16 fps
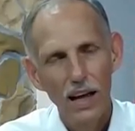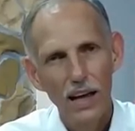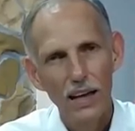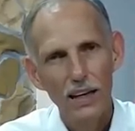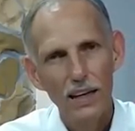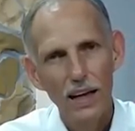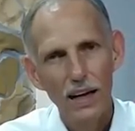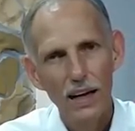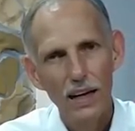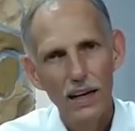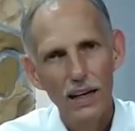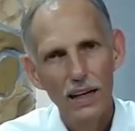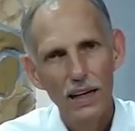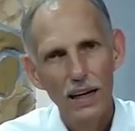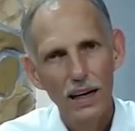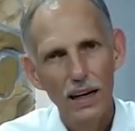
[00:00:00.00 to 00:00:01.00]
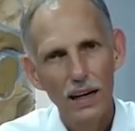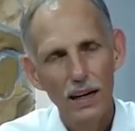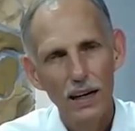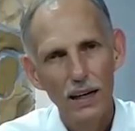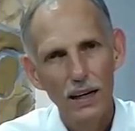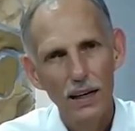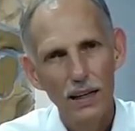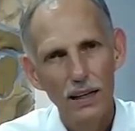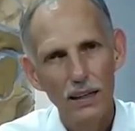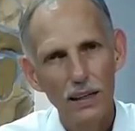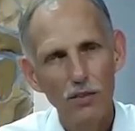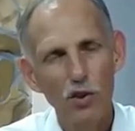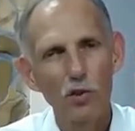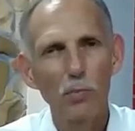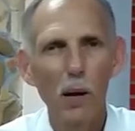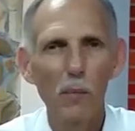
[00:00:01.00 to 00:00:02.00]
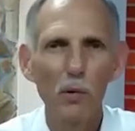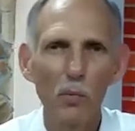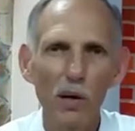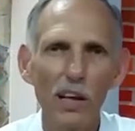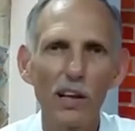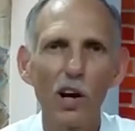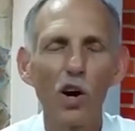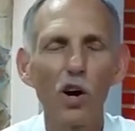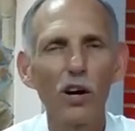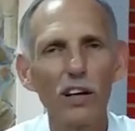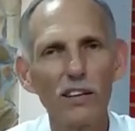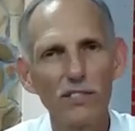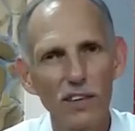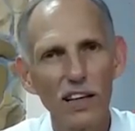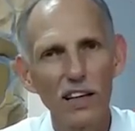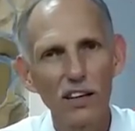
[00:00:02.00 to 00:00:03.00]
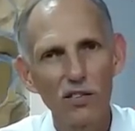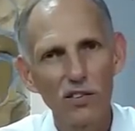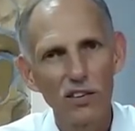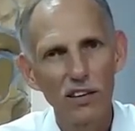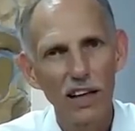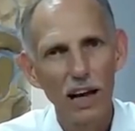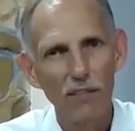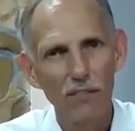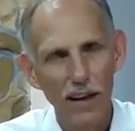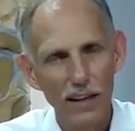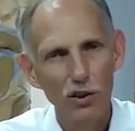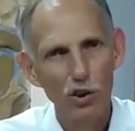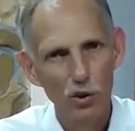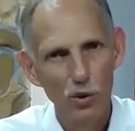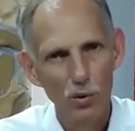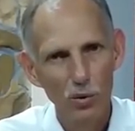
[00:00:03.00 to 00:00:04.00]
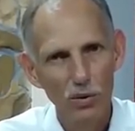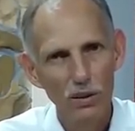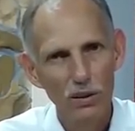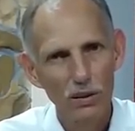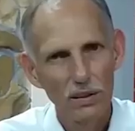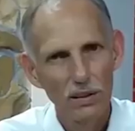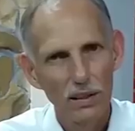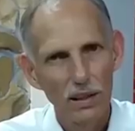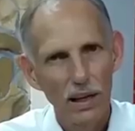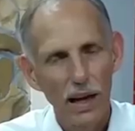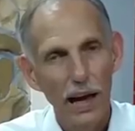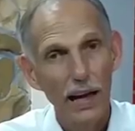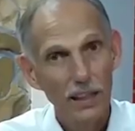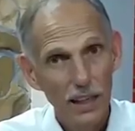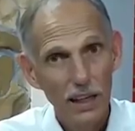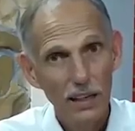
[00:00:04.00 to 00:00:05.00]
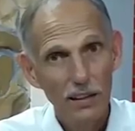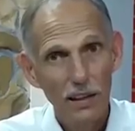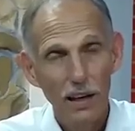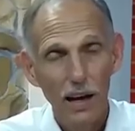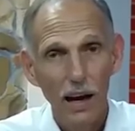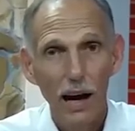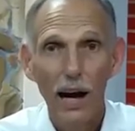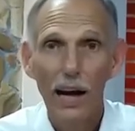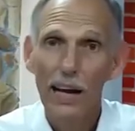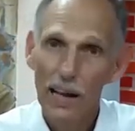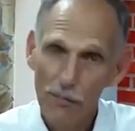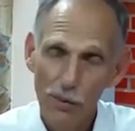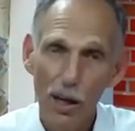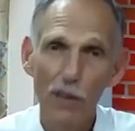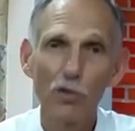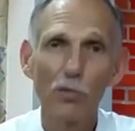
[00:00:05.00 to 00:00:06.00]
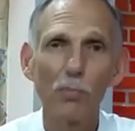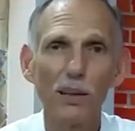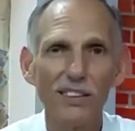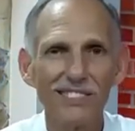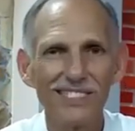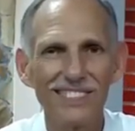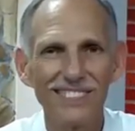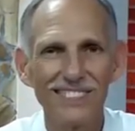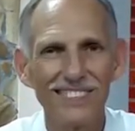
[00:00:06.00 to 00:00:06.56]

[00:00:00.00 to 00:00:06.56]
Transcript: And this is probably one of the hardest things that I've had to do, and yet I have God's peace.